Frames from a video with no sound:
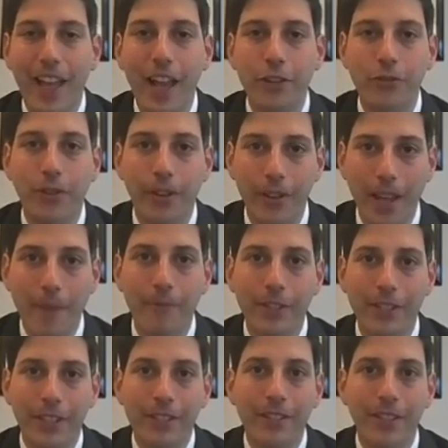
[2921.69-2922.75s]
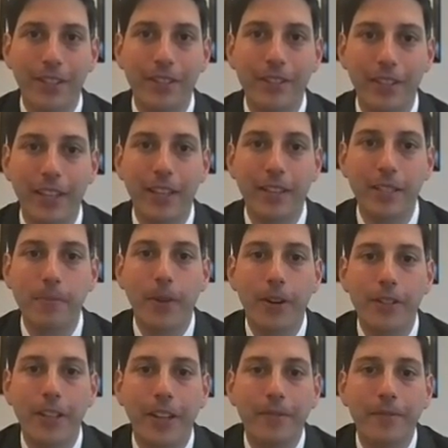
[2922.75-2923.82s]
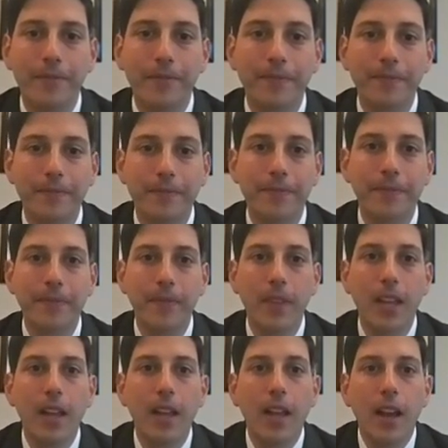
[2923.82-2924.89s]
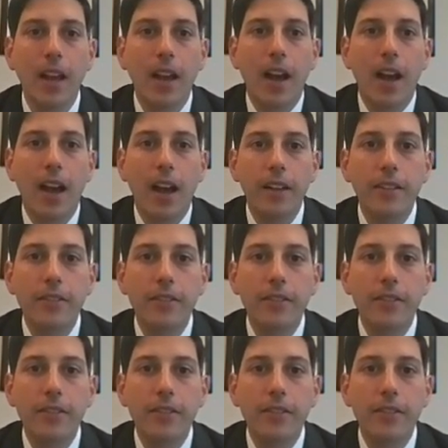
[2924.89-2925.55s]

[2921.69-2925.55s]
extra emphasis to get this part done.